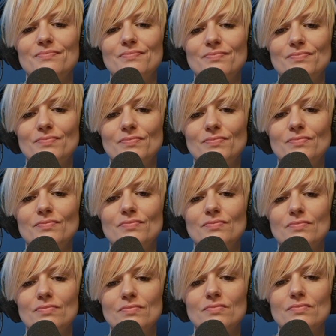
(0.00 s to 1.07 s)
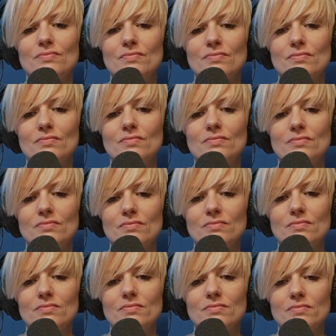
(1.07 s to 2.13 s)

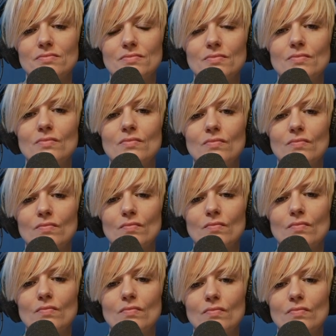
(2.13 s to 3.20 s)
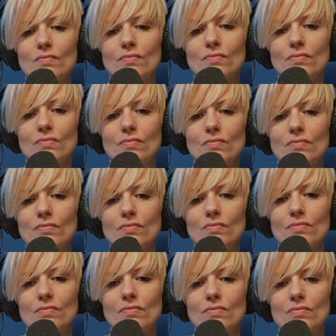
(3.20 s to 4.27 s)

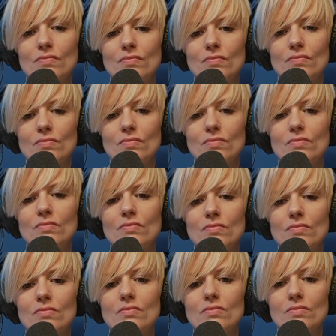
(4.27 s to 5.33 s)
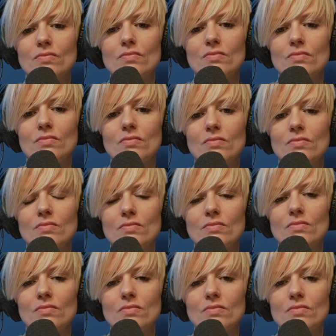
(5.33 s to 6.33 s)
This person isn't speaking.